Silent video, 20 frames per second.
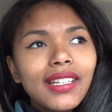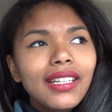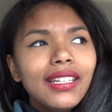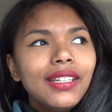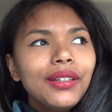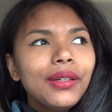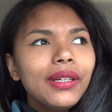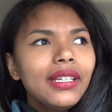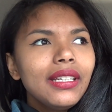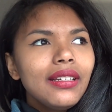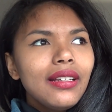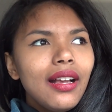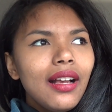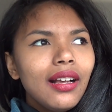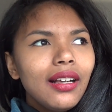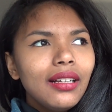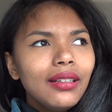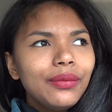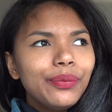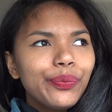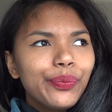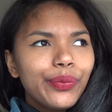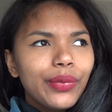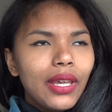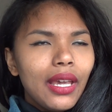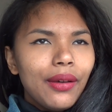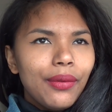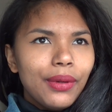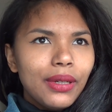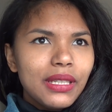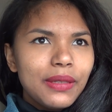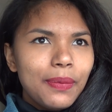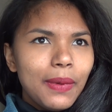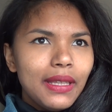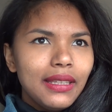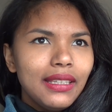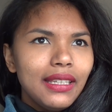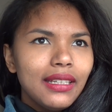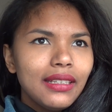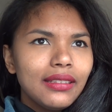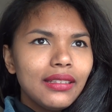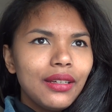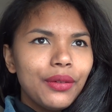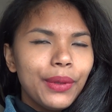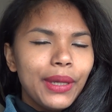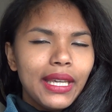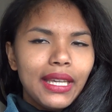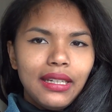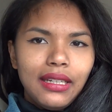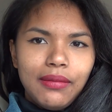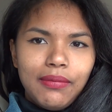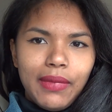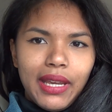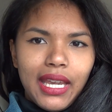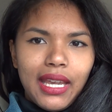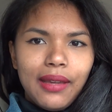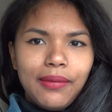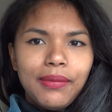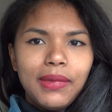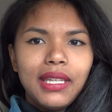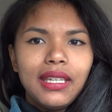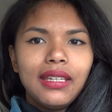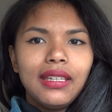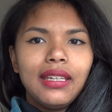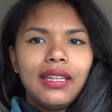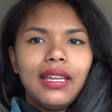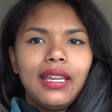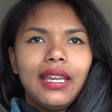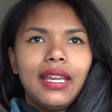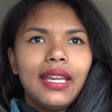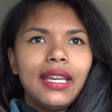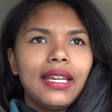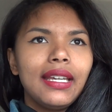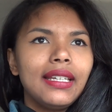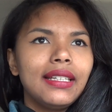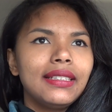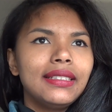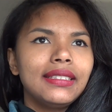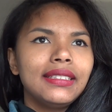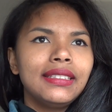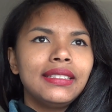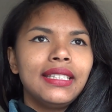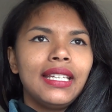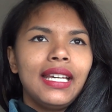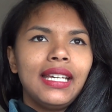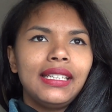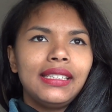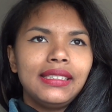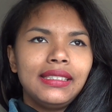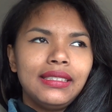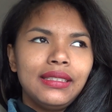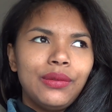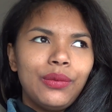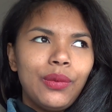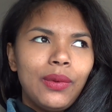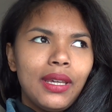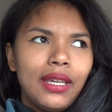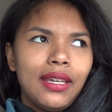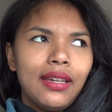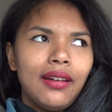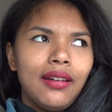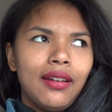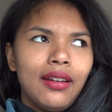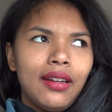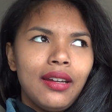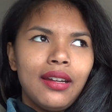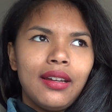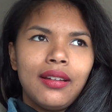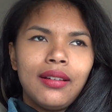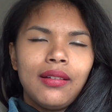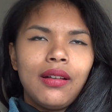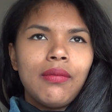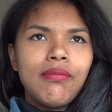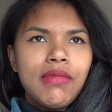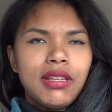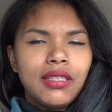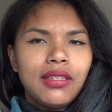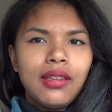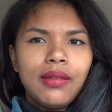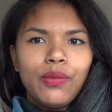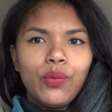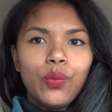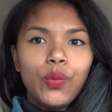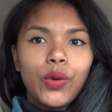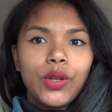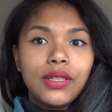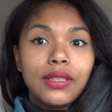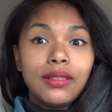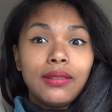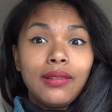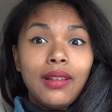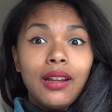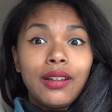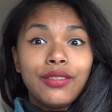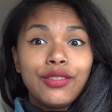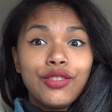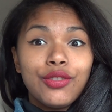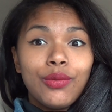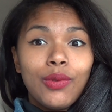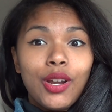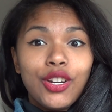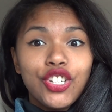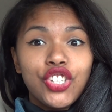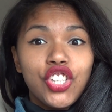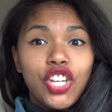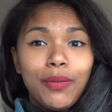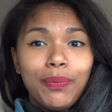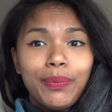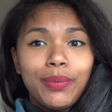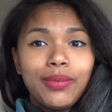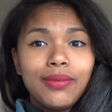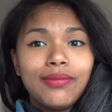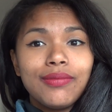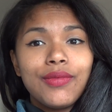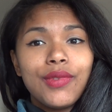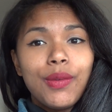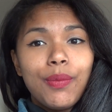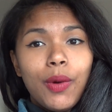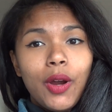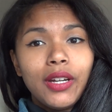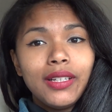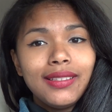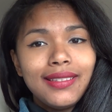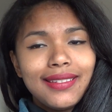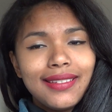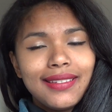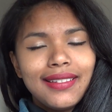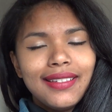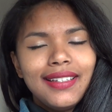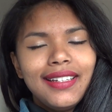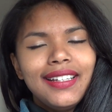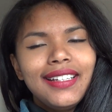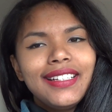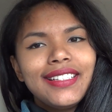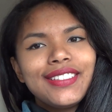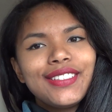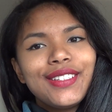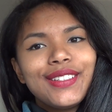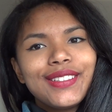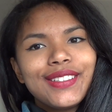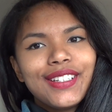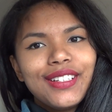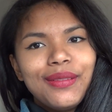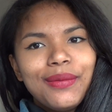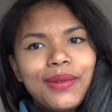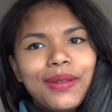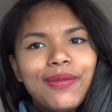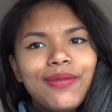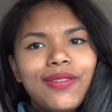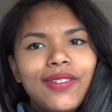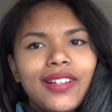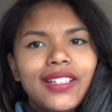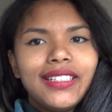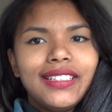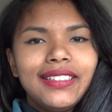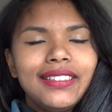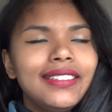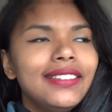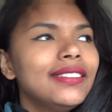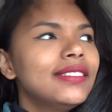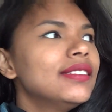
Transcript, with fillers: Anyway, um, yeah, we're spending the weekend in Miami, and then we are on Monday. We're, our our ship departs, so it's gonna be fun.